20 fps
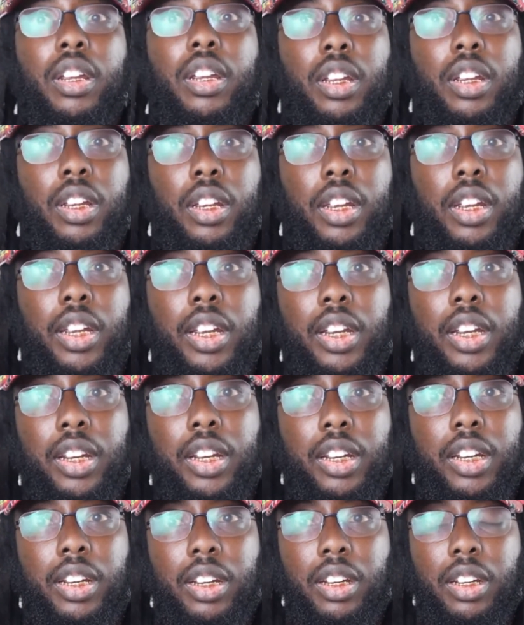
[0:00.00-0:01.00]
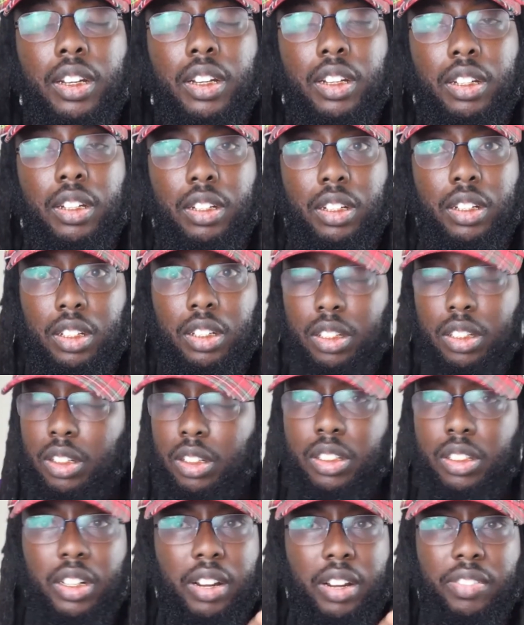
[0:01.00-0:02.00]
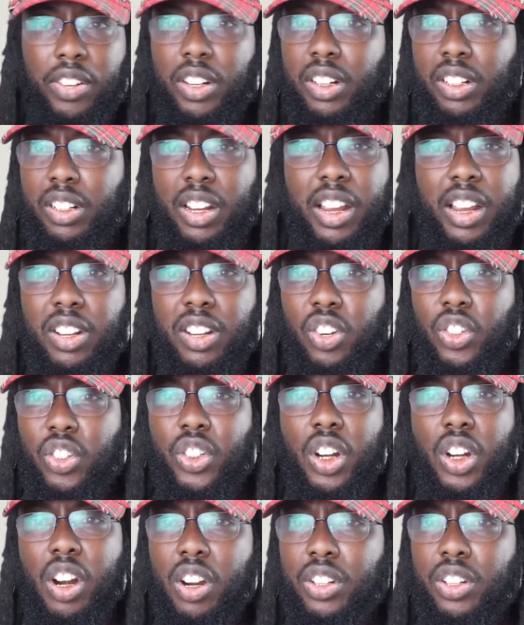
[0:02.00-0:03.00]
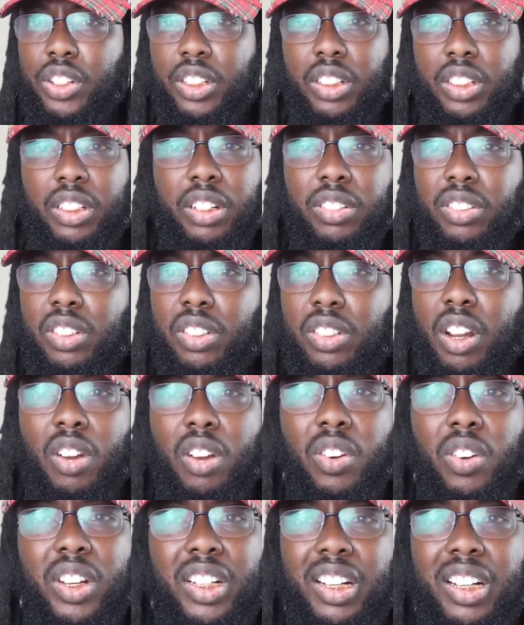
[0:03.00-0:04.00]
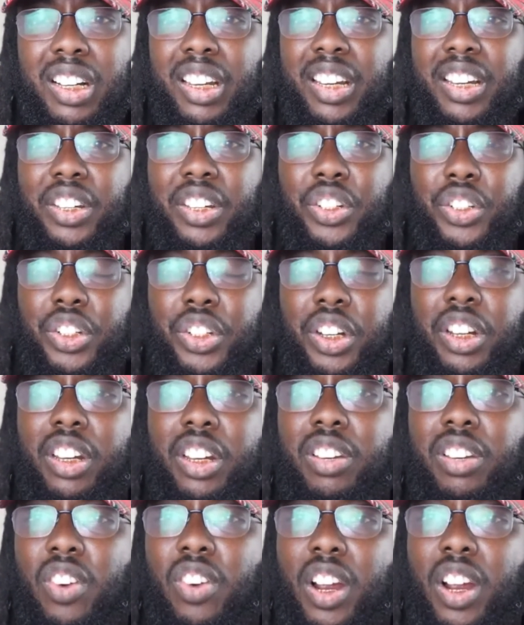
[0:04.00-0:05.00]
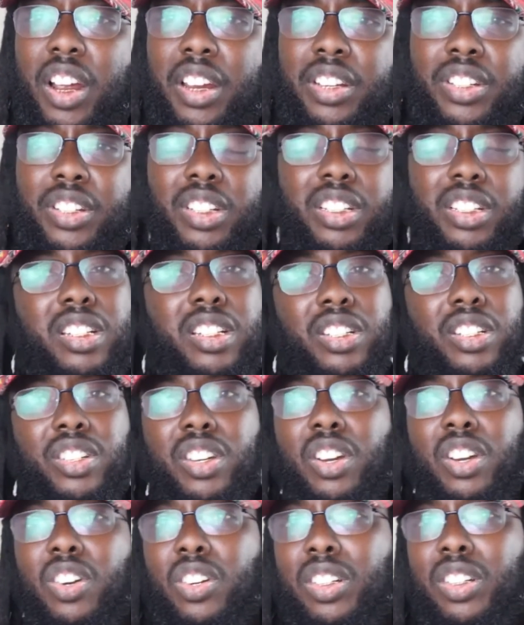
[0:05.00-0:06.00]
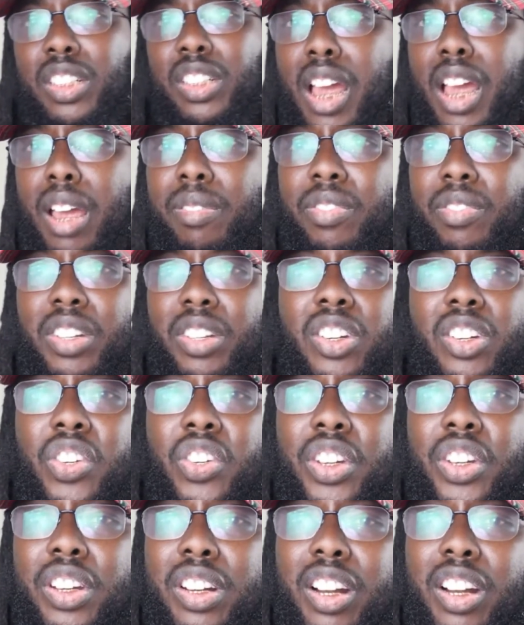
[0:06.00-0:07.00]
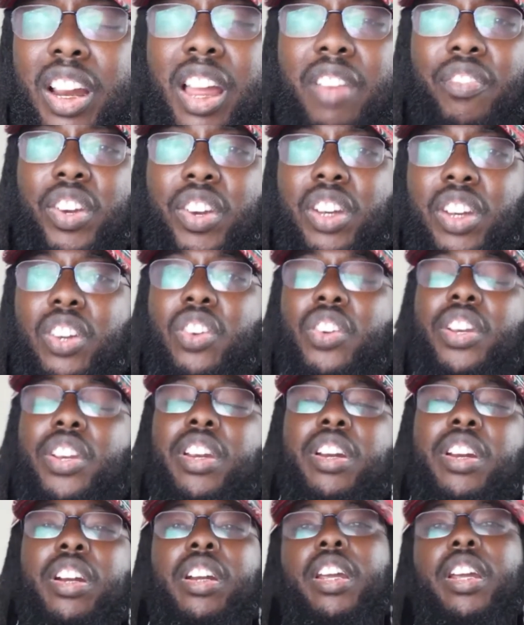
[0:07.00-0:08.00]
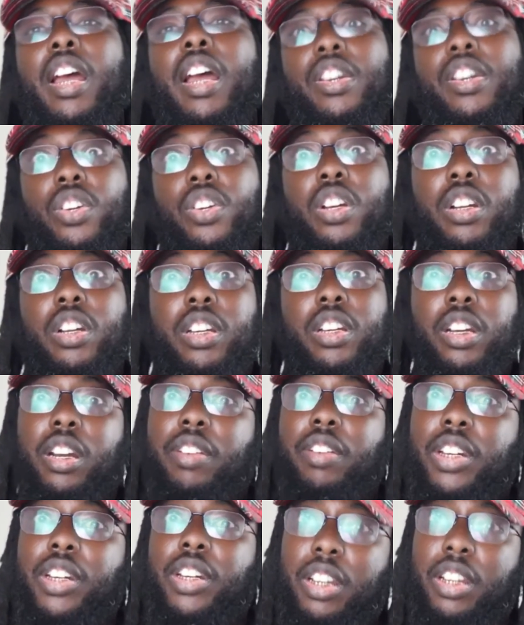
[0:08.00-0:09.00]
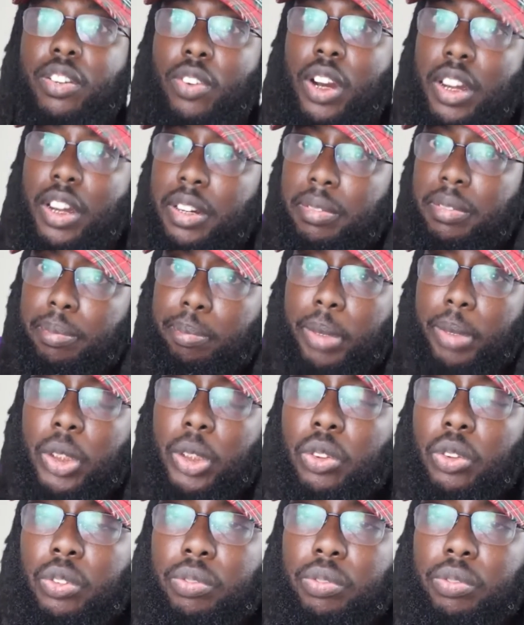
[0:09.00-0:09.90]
He never had no charges. He always clean sheet, right? Just, it was Happy New Year. He got drunk and everything, right? Boom.